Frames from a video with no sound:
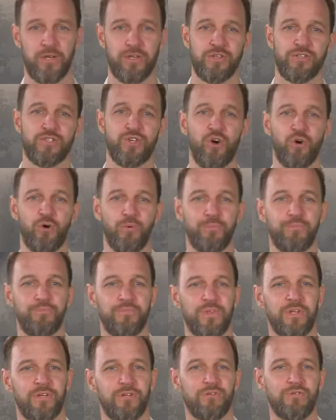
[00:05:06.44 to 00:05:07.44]
So,
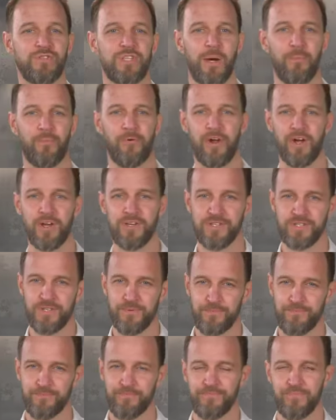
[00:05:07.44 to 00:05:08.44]
to summarize,
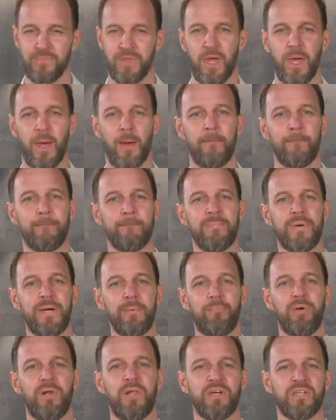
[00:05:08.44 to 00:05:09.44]

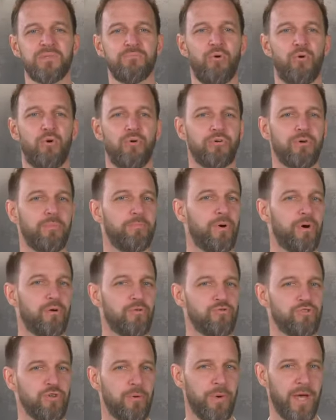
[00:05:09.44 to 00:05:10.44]
Mepilex Border
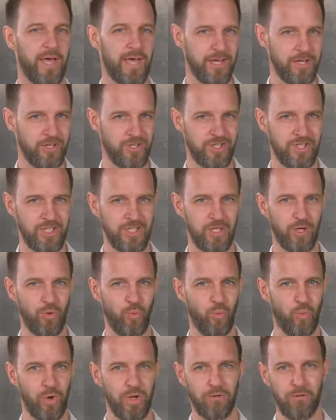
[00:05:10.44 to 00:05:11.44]
Post Op AG
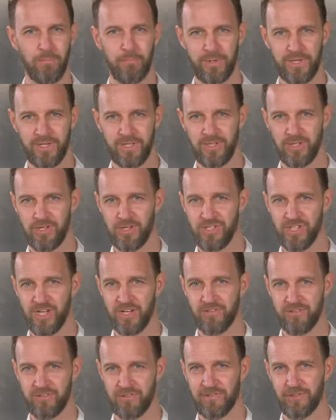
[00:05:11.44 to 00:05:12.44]
will be
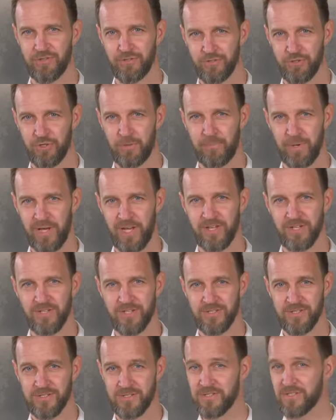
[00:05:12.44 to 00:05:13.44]
gentle to your
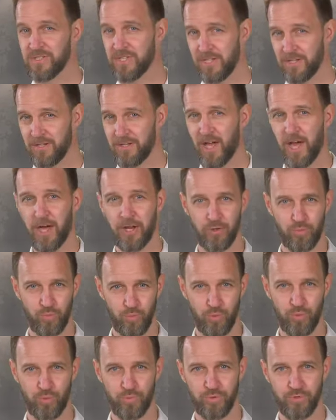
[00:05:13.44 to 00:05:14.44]
patient's skin and
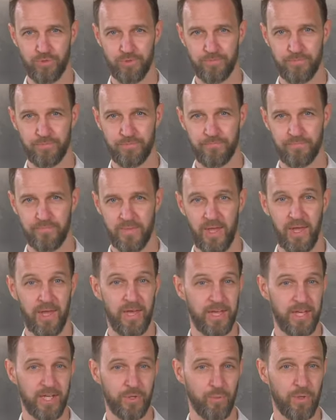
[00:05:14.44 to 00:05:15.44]
wound.
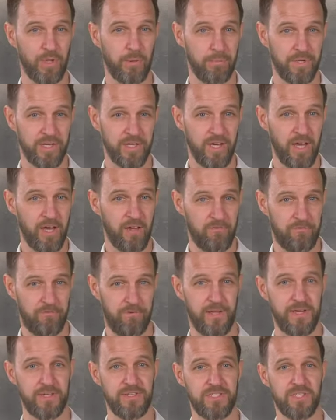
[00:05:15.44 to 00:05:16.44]
It will be
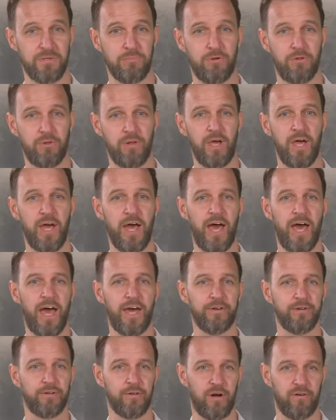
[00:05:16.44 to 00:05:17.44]
flexible
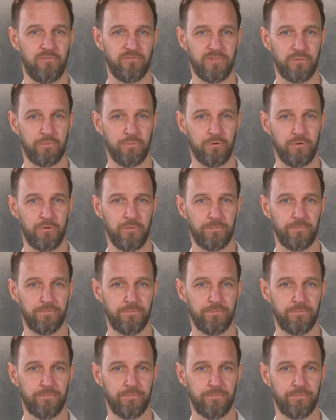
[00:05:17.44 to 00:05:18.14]
and comfortable.